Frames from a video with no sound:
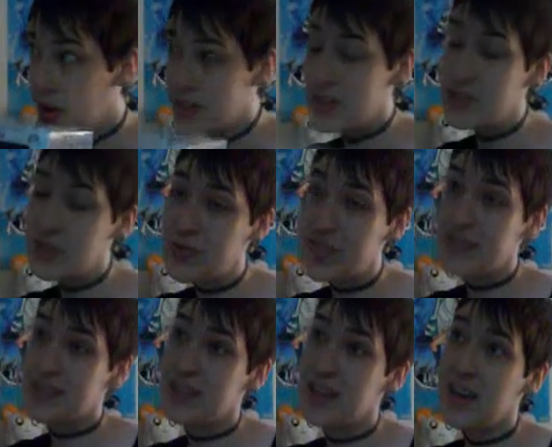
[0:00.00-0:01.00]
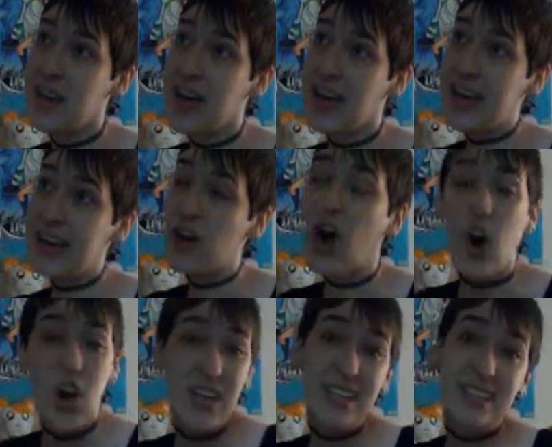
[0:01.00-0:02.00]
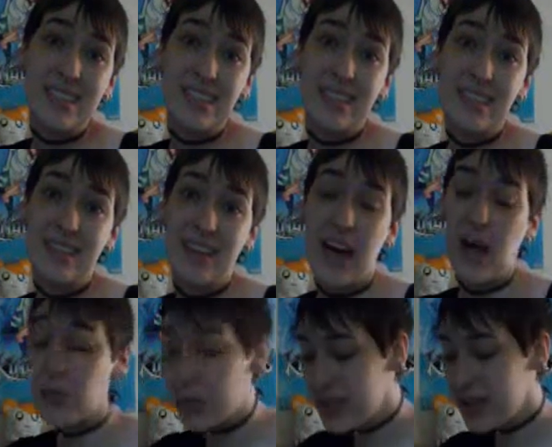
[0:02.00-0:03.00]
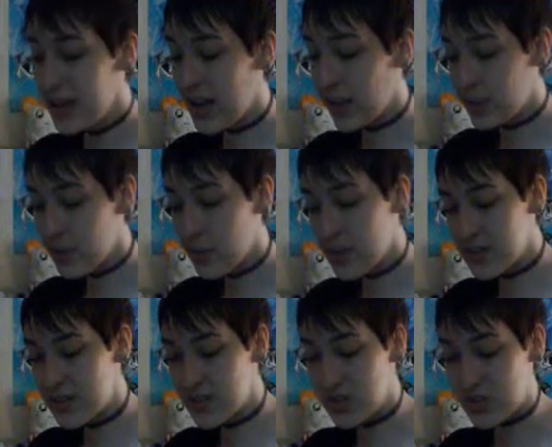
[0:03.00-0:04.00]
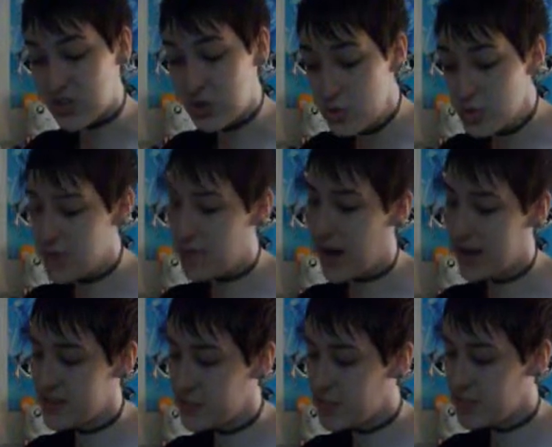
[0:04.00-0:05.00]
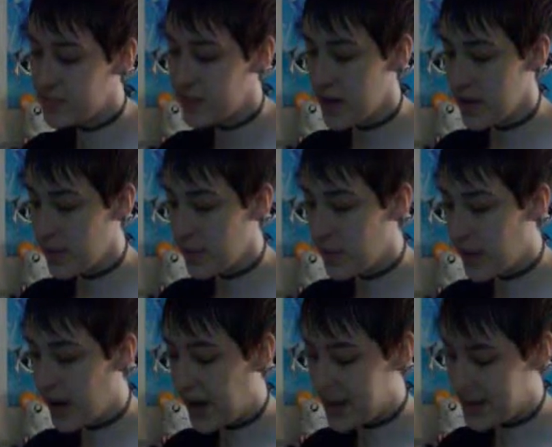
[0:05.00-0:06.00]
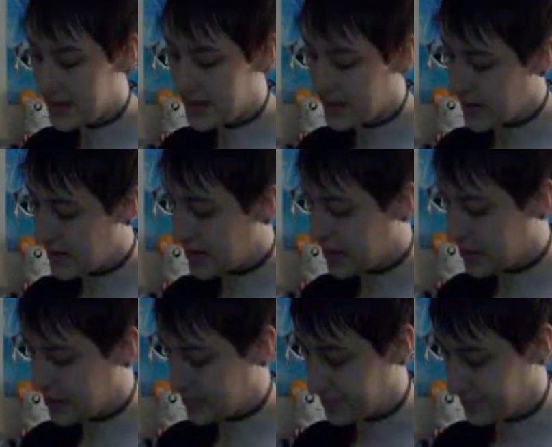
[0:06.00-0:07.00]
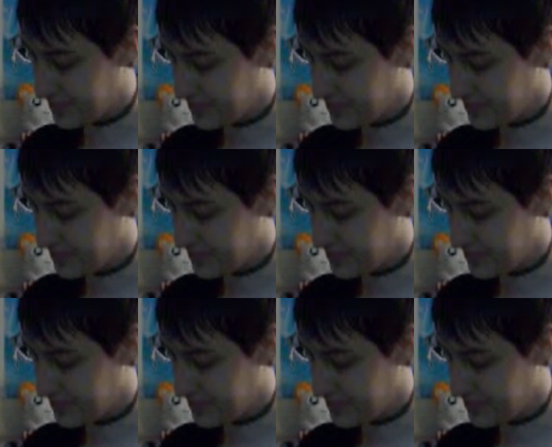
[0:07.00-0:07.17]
wanted to do this in August. I really, I really wanted to do it as soon as possible, but, um,